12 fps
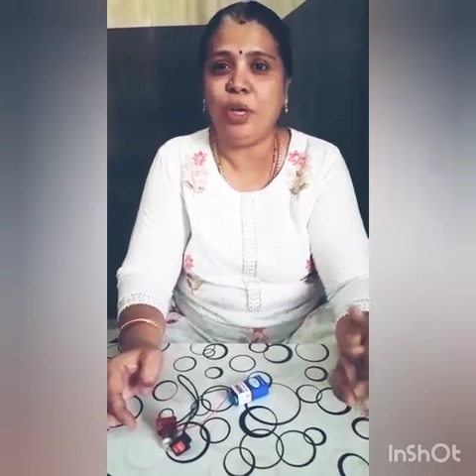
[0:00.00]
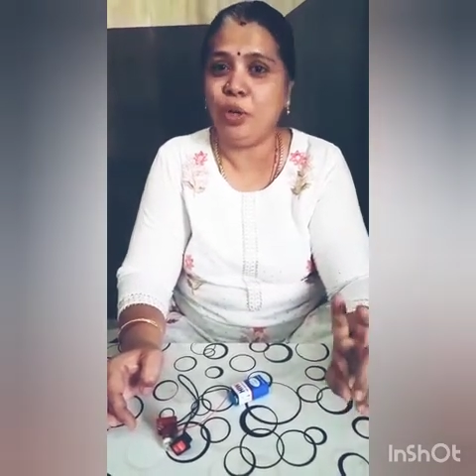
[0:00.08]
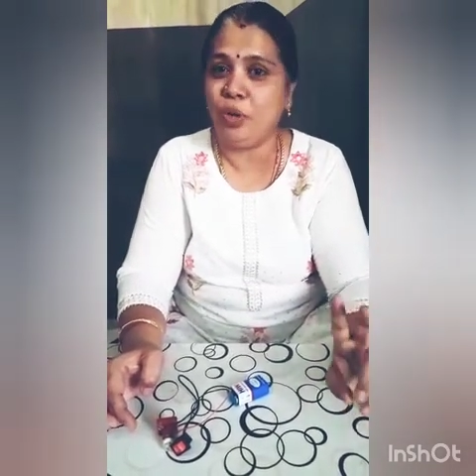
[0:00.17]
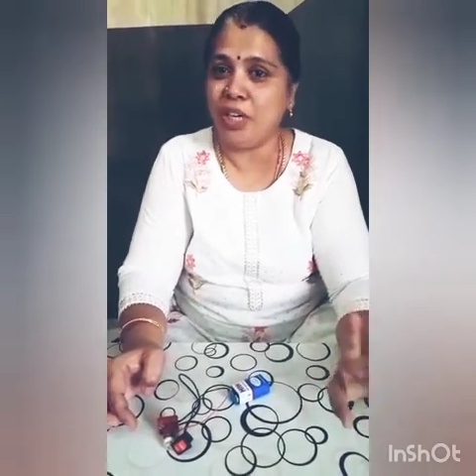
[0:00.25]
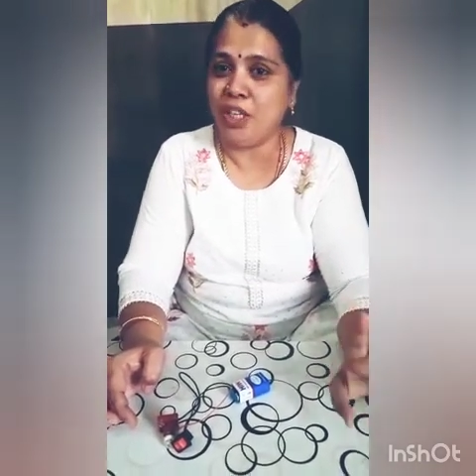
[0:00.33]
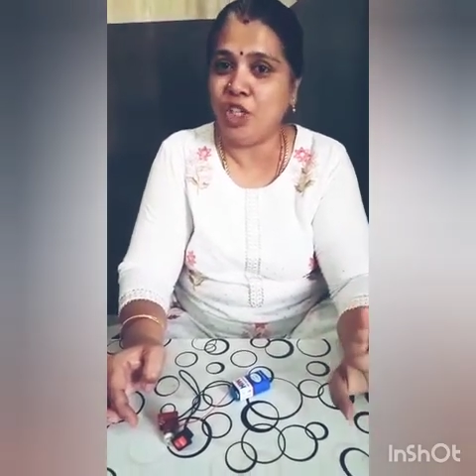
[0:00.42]
you
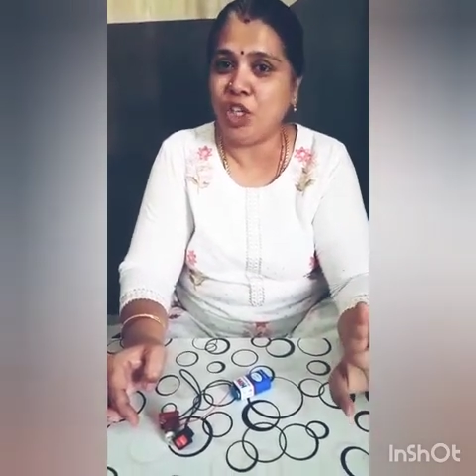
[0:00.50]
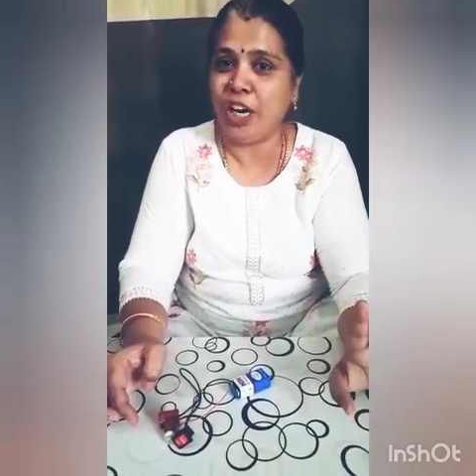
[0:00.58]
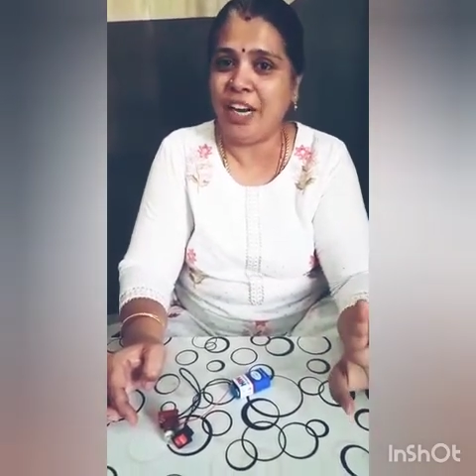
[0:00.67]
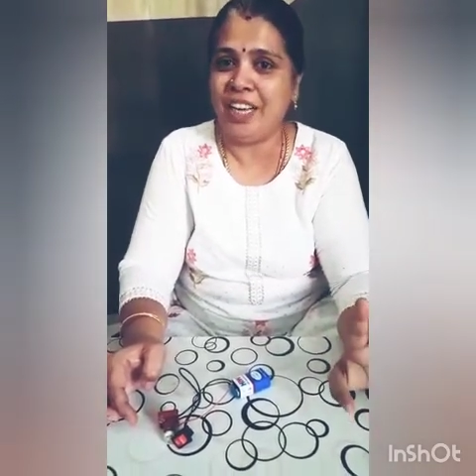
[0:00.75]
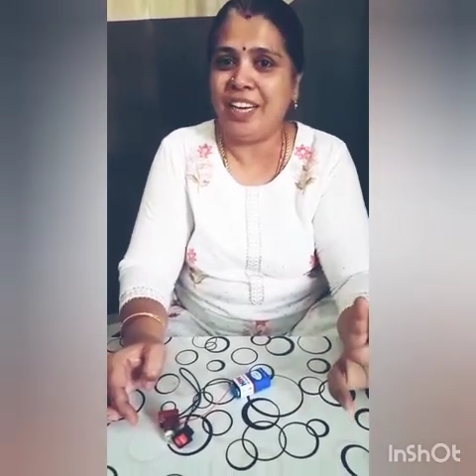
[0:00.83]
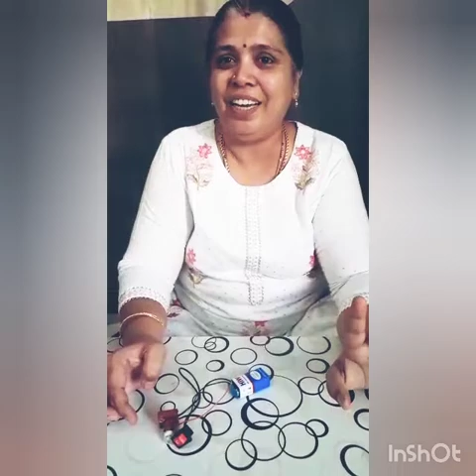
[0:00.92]

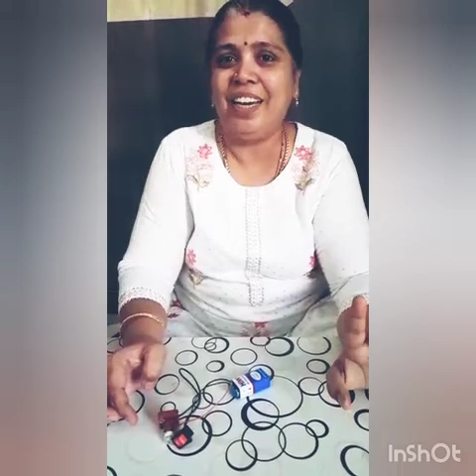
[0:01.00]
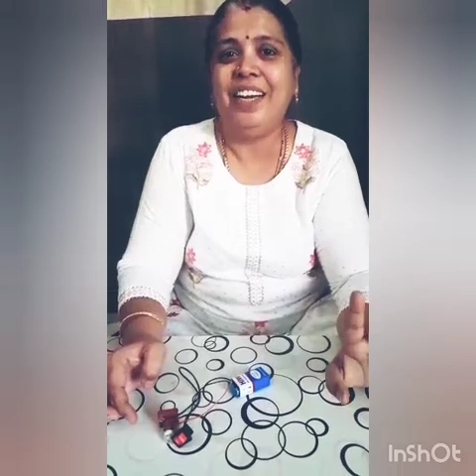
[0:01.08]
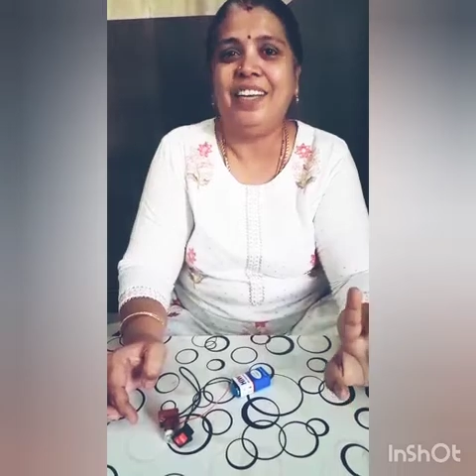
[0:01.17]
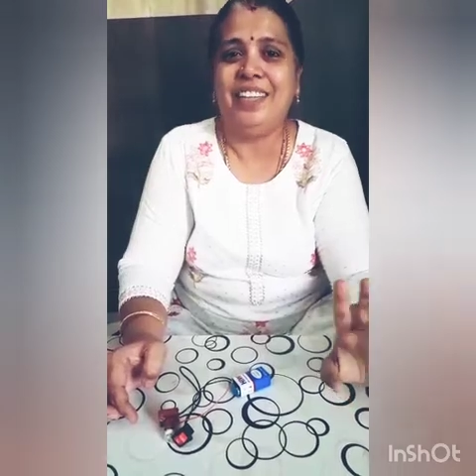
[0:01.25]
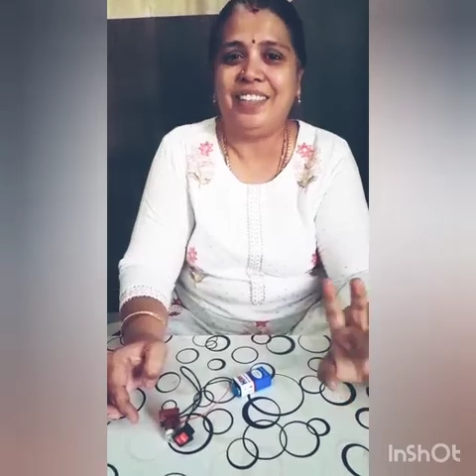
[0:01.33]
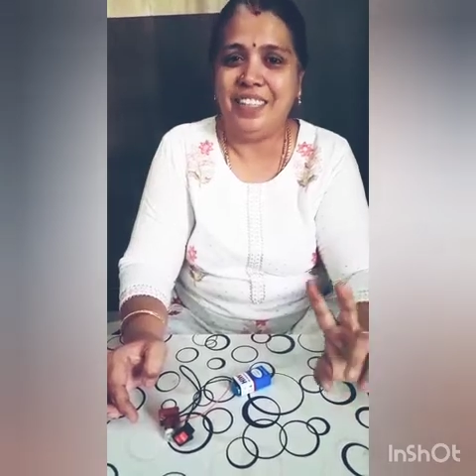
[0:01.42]
enjoyed
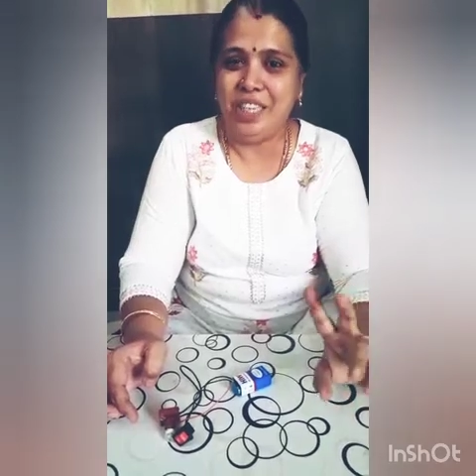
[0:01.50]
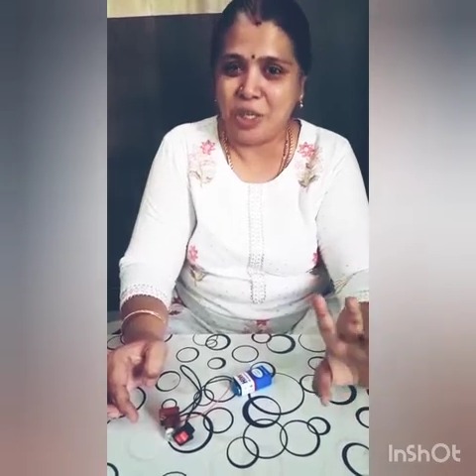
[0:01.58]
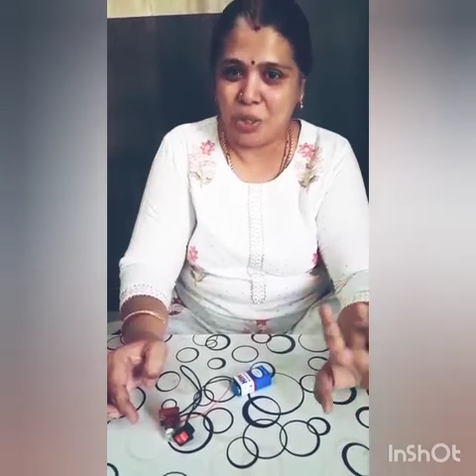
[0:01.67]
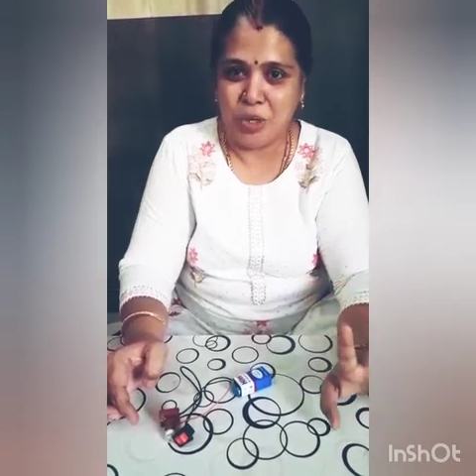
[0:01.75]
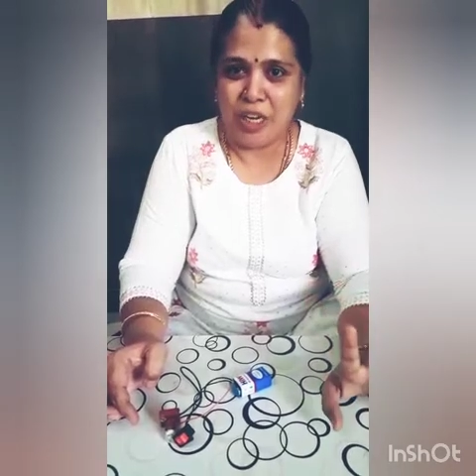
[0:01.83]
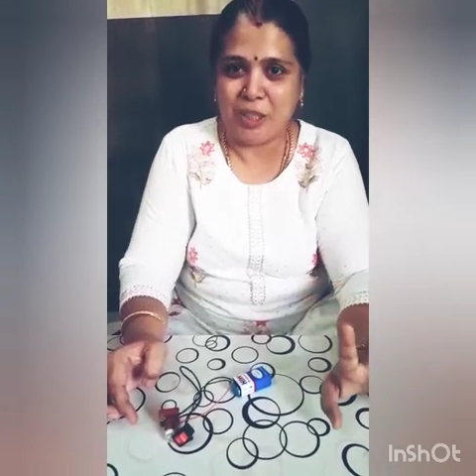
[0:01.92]
these
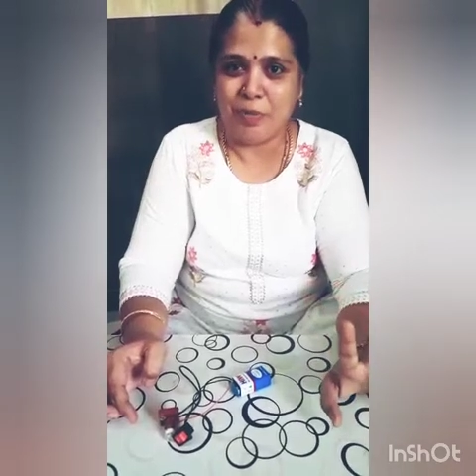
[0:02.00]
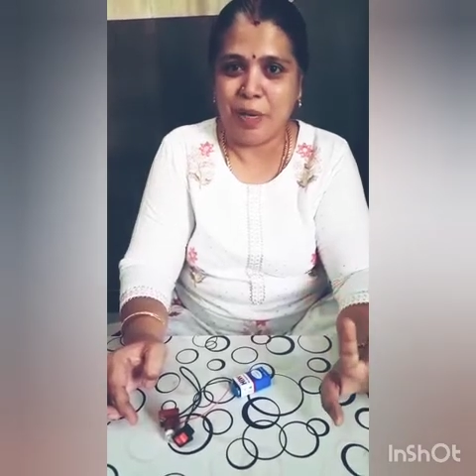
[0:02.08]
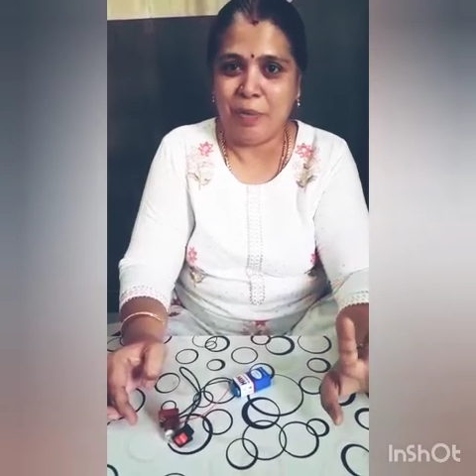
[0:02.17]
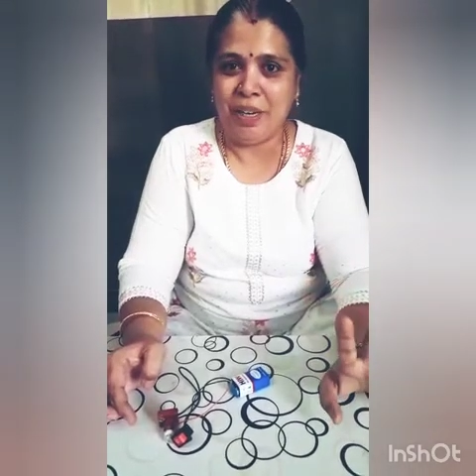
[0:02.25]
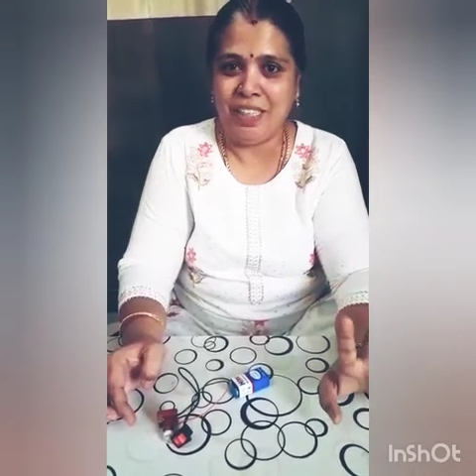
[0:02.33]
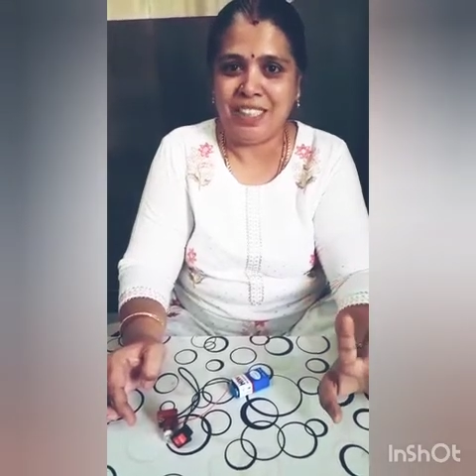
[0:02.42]
two
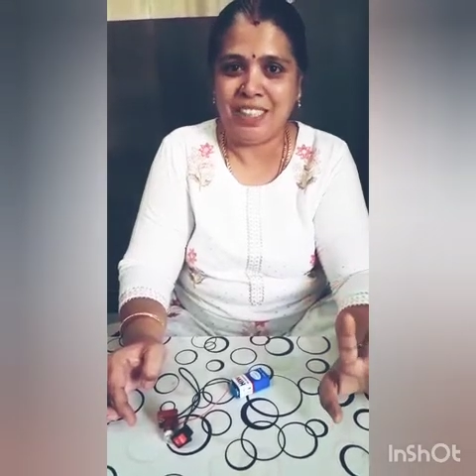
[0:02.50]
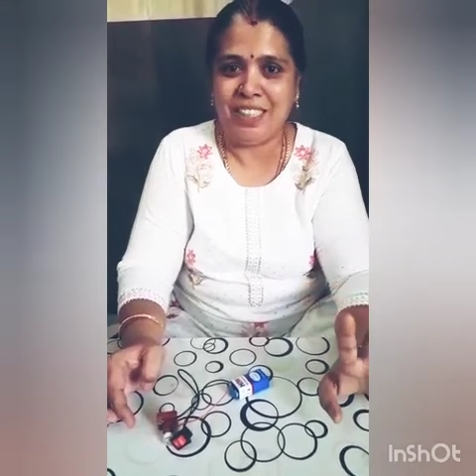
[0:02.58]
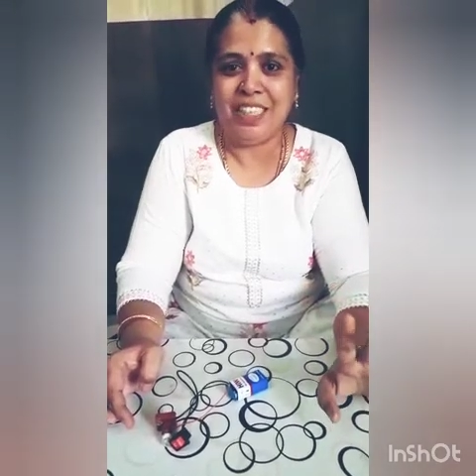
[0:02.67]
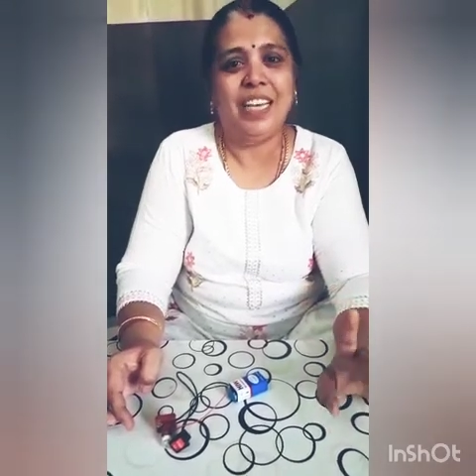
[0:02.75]
experiments.